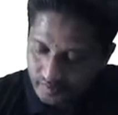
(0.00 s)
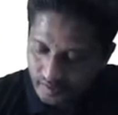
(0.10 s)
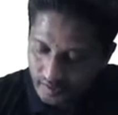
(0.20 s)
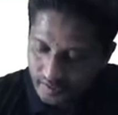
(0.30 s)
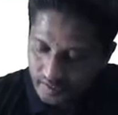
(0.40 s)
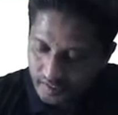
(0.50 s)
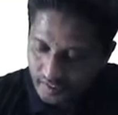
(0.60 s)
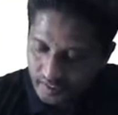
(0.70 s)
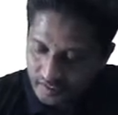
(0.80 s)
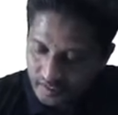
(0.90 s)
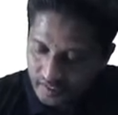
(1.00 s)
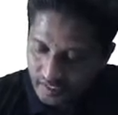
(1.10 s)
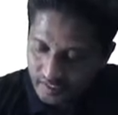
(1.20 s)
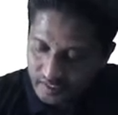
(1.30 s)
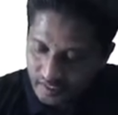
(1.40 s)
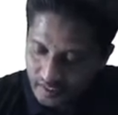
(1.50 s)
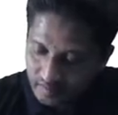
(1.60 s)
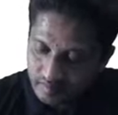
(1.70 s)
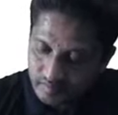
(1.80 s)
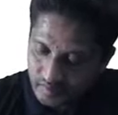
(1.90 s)
and it is lattice
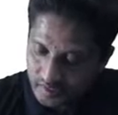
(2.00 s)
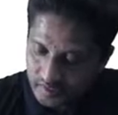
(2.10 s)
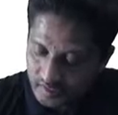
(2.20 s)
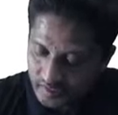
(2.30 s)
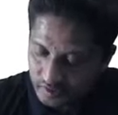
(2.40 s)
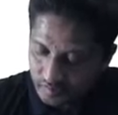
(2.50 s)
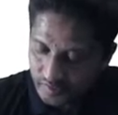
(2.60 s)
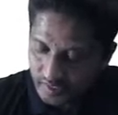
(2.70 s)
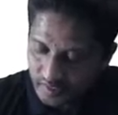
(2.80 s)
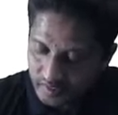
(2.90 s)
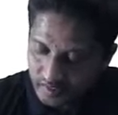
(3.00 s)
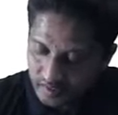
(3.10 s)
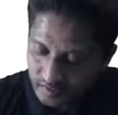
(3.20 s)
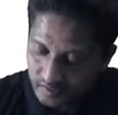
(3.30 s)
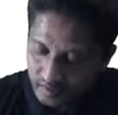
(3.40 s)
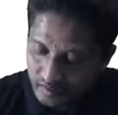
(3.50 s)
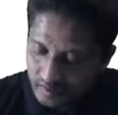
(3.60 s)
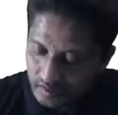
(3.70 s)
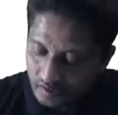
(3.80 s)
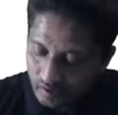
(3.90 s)
rectum, that is, it should be like this.
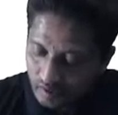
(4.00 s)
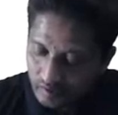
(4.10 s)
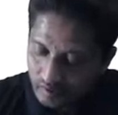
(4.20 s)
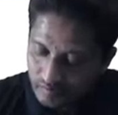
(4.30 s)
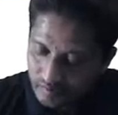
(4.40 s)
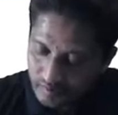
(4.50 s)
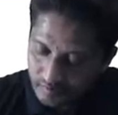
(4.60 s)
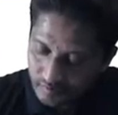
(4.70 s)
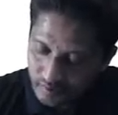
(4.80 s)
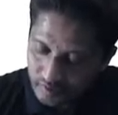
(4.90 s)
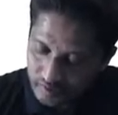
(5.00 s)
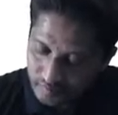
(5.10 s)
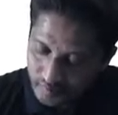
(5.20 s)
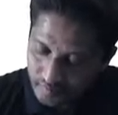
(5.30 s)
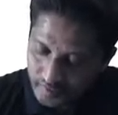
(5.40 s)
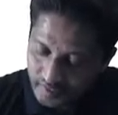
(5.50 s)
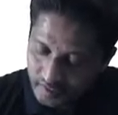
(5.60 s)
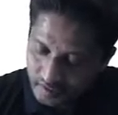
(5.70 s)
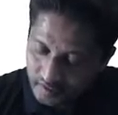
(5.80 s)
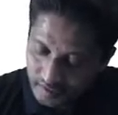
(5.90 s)
The chord drawn from the focus
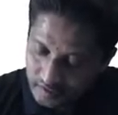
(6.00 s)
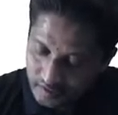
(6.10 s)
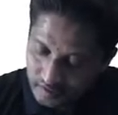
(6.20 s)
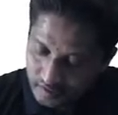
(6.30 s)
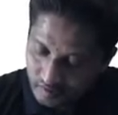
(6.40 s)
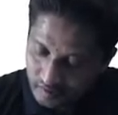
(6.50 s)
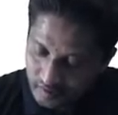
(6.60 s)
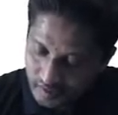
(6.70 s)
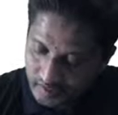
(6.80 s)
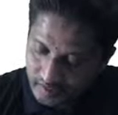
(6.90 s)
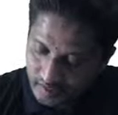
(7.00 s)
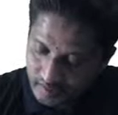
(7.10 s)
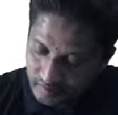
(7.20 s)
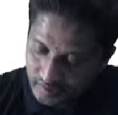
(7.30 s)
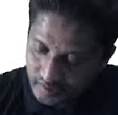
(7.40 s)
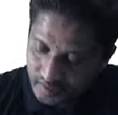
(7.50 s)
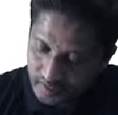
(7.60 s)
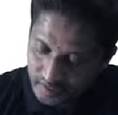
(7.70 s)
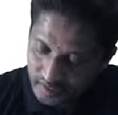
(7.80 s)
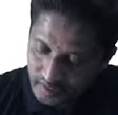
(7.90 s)
perpendicular to the axis is called the lattice rectum. This
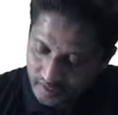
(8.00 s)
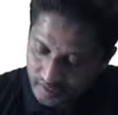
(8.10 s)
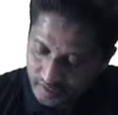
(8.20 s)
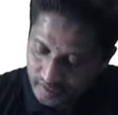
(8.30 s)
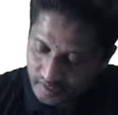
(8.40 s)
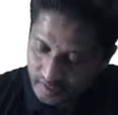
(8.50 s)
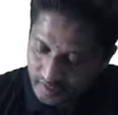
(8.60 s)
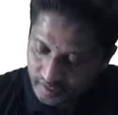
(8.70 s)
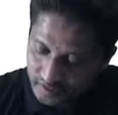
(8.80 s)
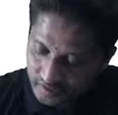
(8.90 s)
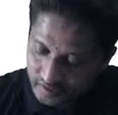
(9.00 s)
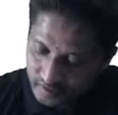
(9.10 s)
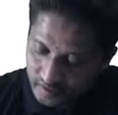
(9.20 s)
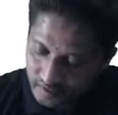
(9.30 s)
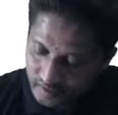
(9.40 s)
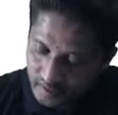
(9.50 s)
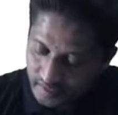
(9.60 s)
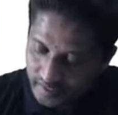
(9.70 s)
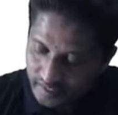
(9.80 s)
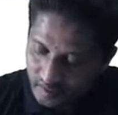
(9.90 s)
L S L dash.
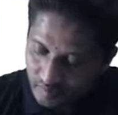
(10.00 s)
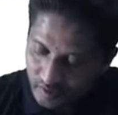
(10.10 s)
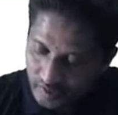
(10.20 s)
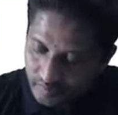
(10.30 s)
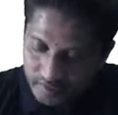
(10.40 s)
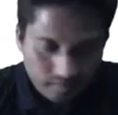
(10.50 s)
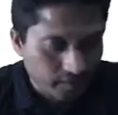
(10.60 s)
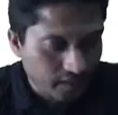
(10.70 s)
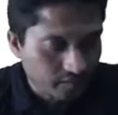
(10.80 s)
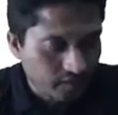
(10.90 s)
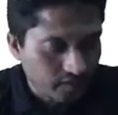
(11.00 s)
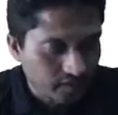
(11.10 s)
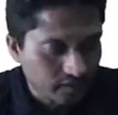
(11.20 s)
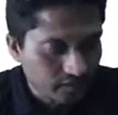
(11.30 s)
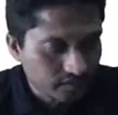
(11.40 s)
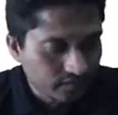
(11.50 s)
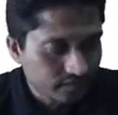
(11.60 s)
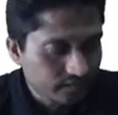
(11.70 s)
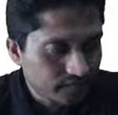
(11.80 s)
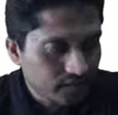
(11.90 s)
Area bounded by the parabola,
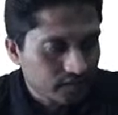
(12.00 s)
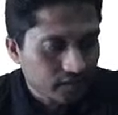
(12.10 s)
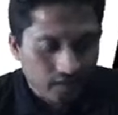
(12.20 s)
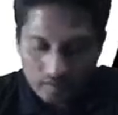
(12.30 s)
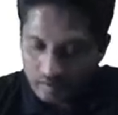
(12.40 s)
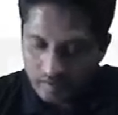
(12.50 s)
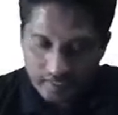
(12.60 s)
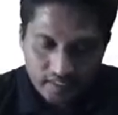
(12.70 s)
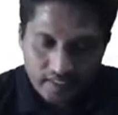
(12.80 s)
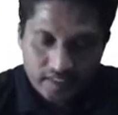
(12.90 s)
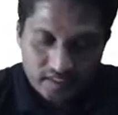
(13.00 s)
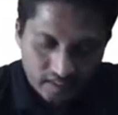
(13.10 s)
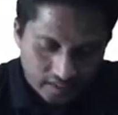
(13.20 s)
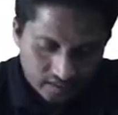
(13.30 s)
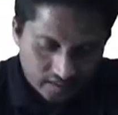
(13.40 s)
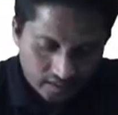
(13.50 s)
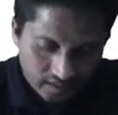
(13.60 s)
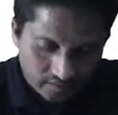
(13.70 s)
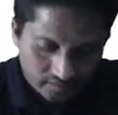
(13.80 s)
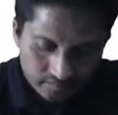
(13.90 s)
alright, and its lattice
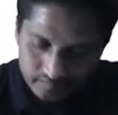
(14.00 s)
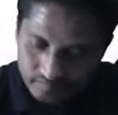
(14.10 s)
rectum.